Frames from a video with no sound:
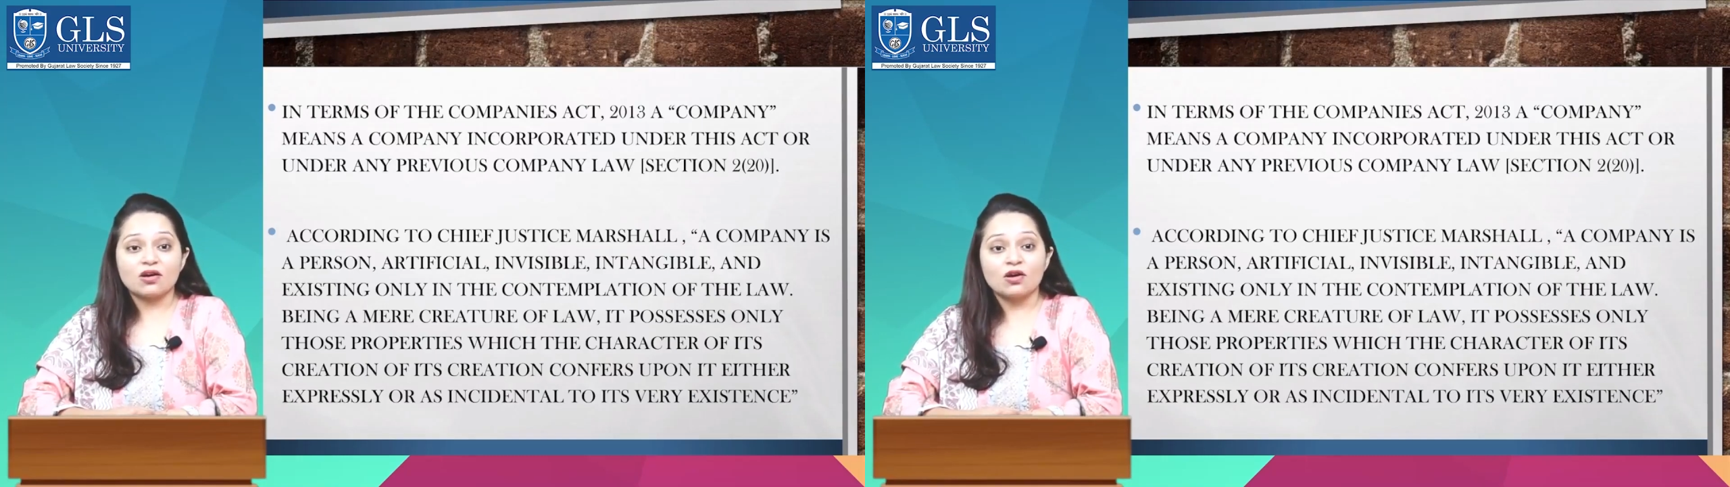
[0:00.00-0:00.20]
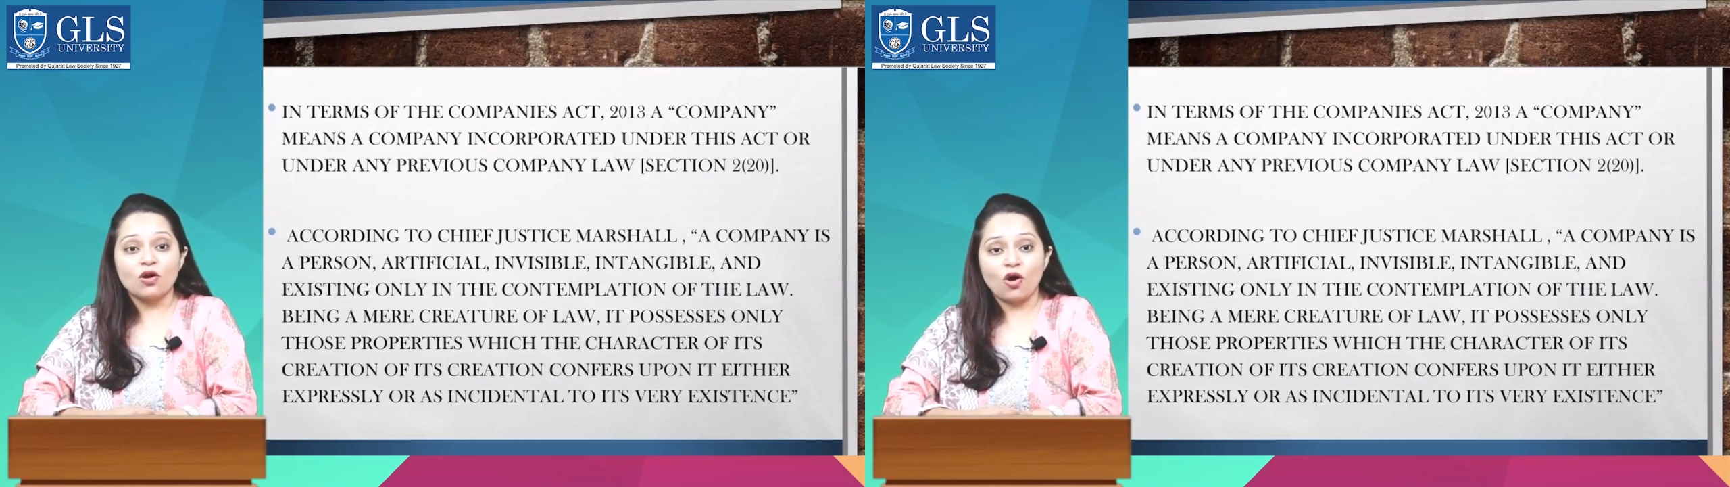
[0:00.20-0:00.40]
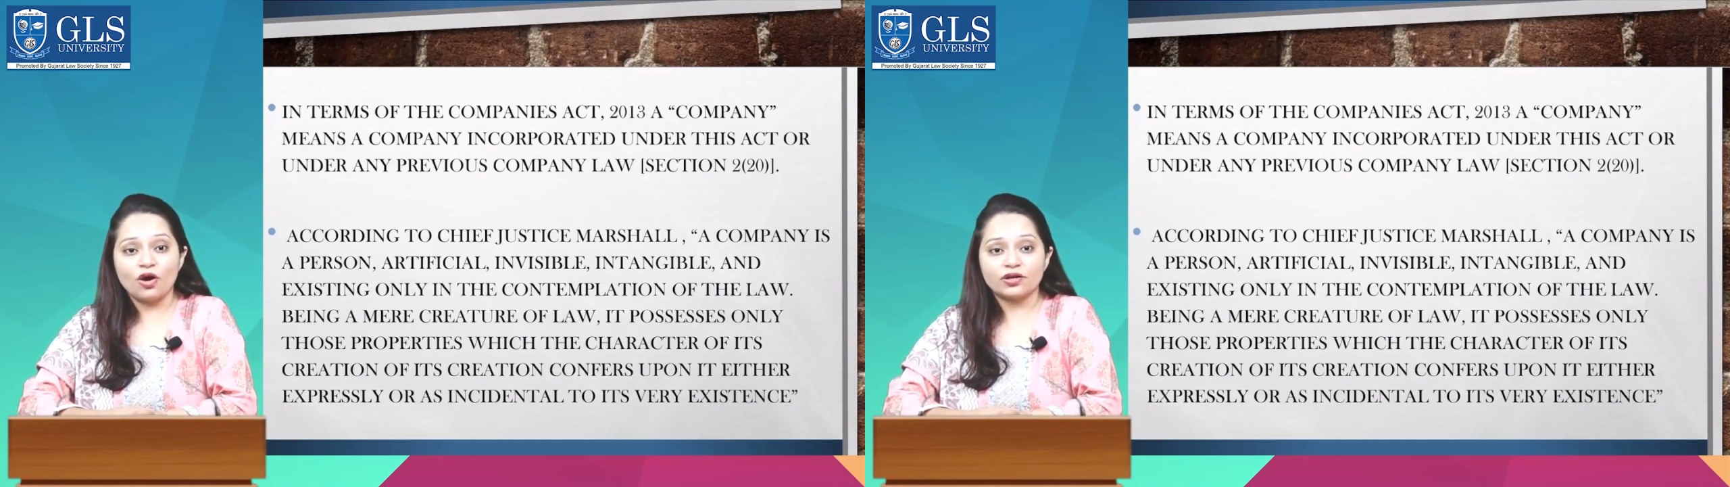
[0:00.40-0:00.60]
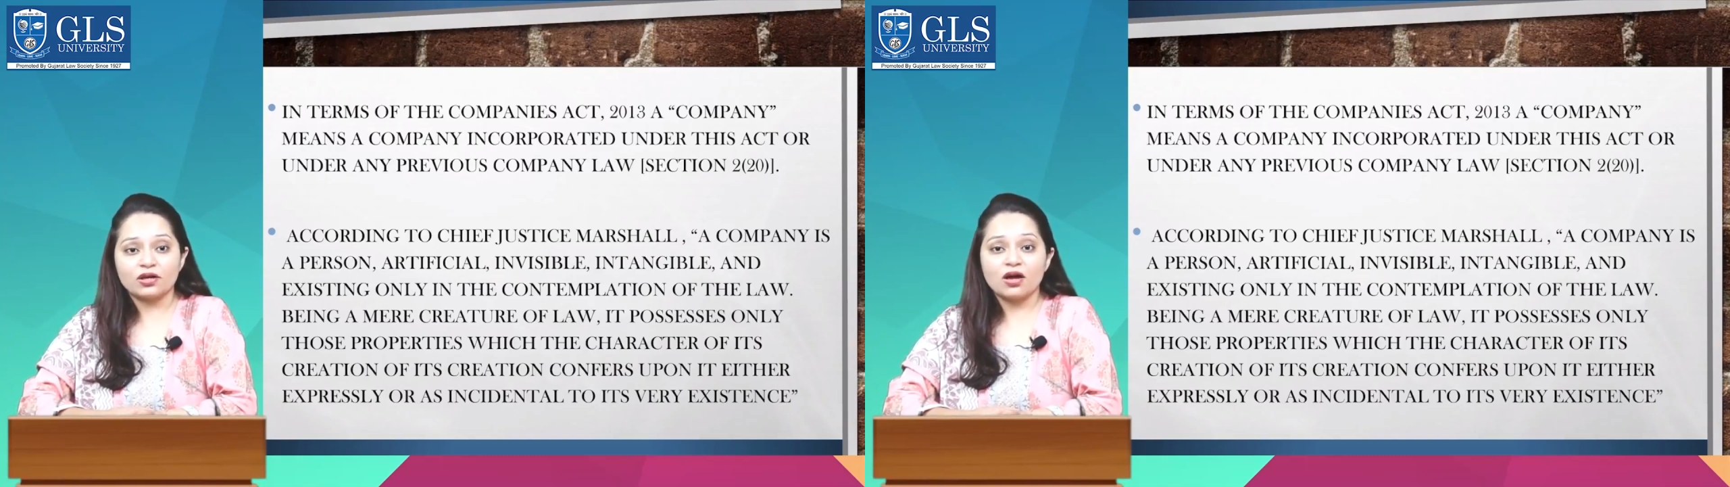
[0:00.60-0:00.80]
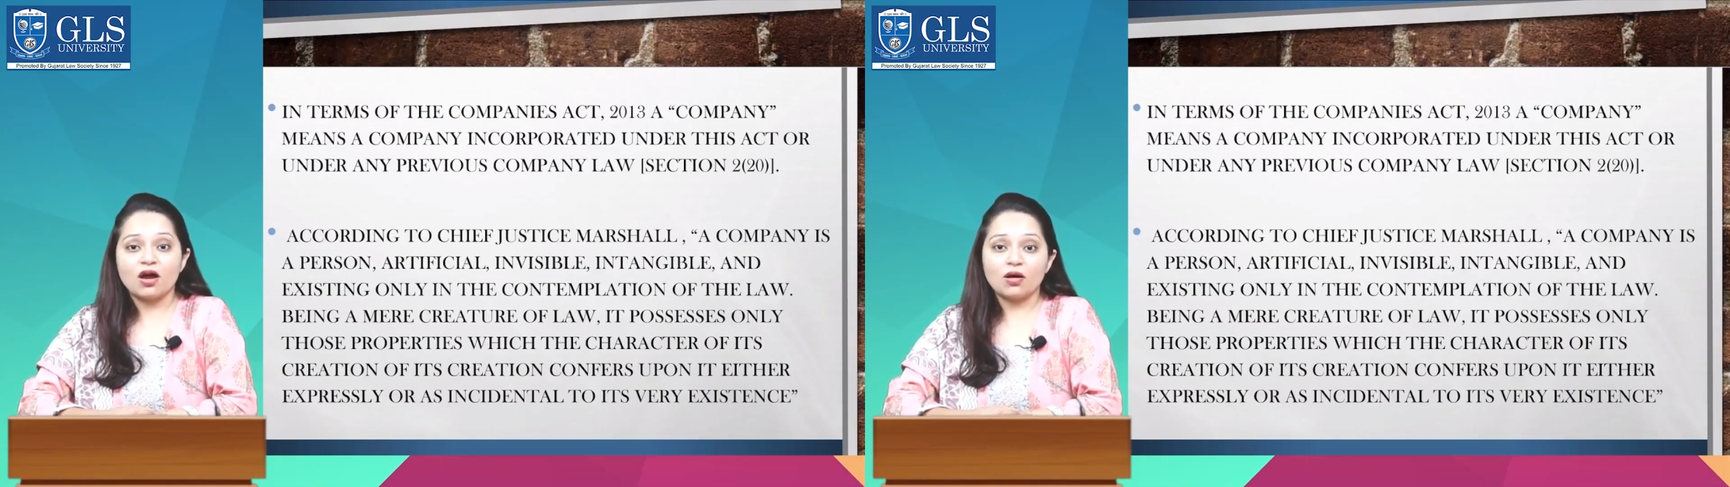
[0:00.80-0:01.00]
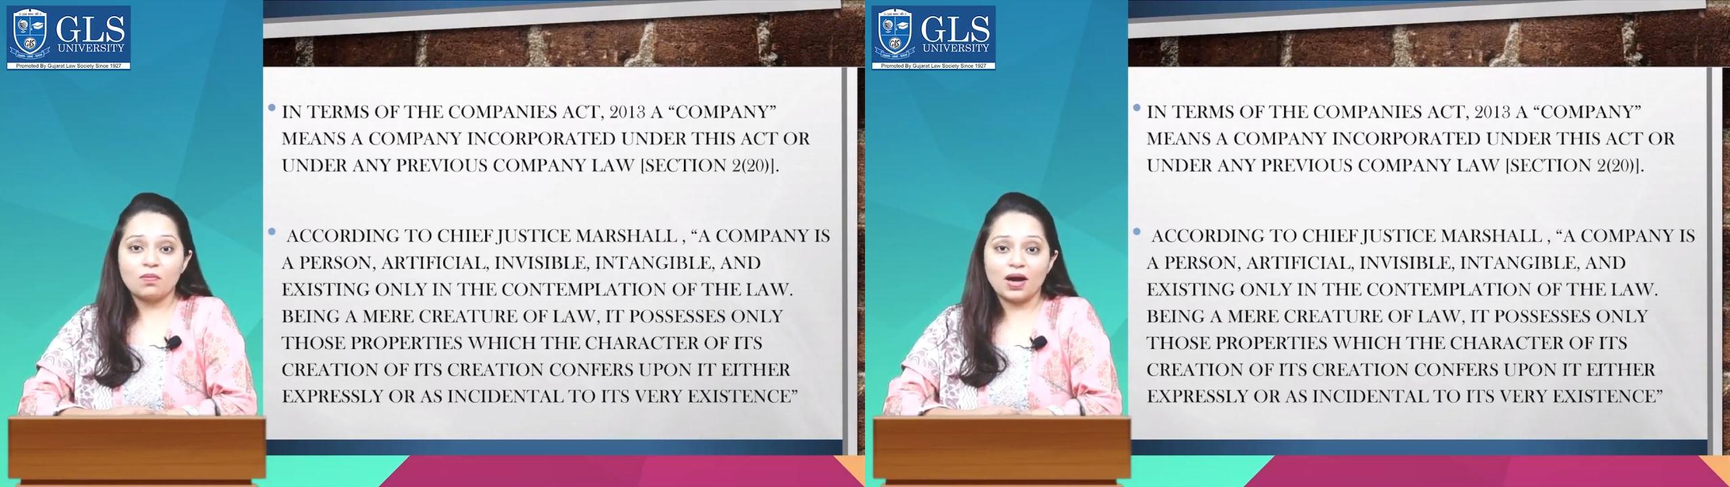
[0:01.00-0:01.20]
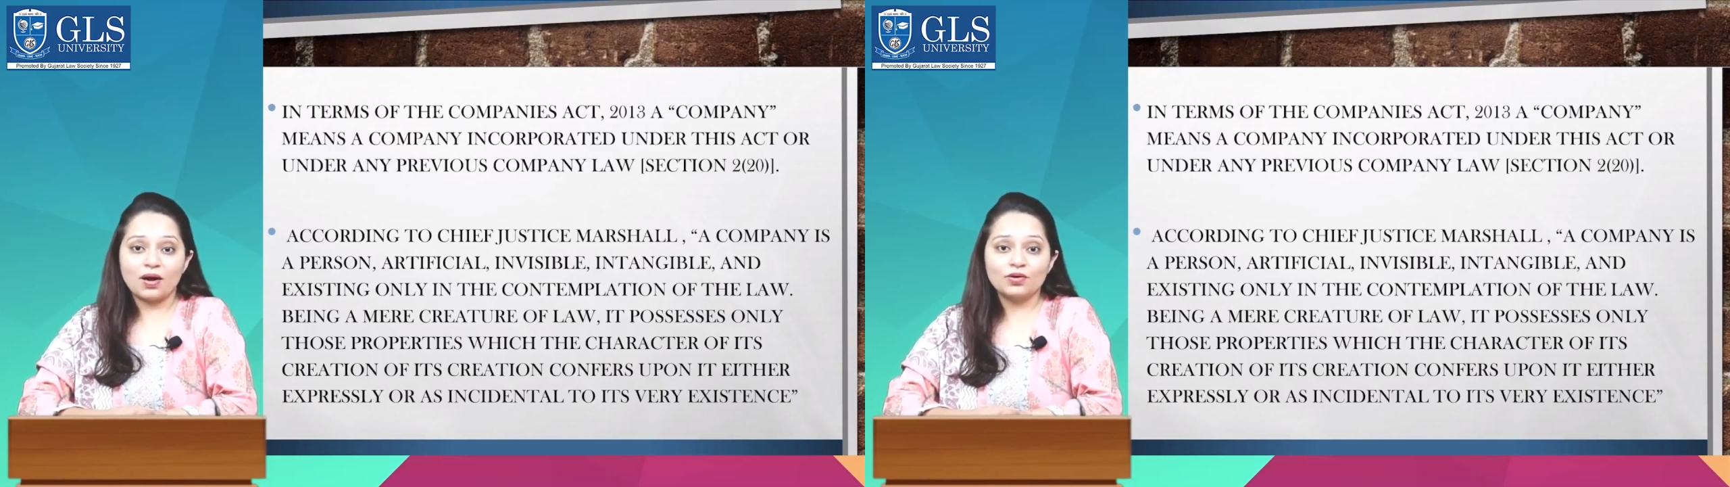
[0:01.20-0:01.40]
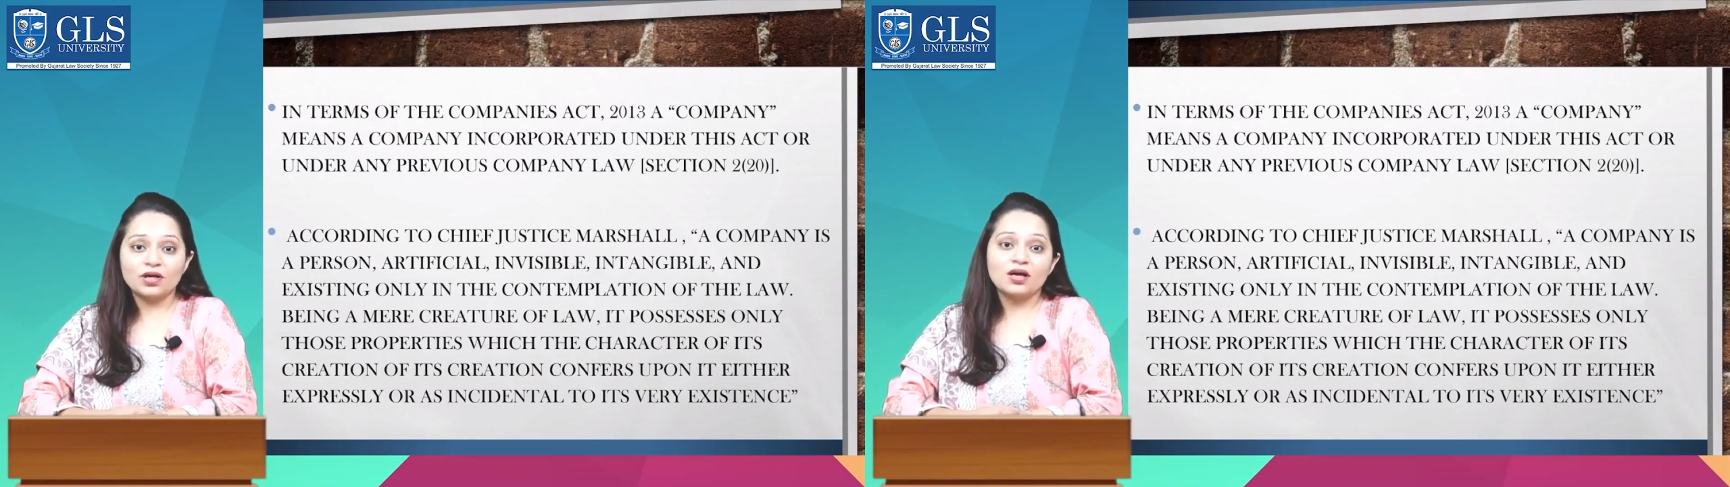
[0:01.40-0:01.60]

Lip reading: lot about